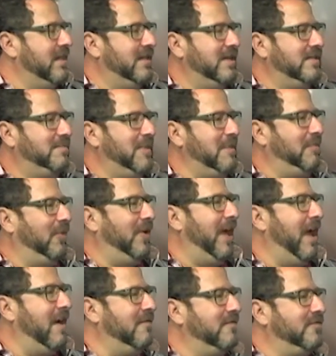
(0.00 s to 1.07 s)
These people
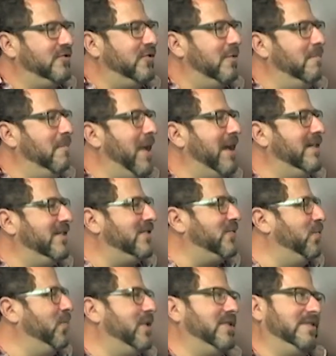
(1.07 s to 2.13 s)
have tremendous
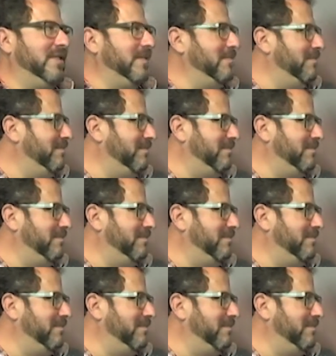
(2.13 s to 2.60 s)
wisdom,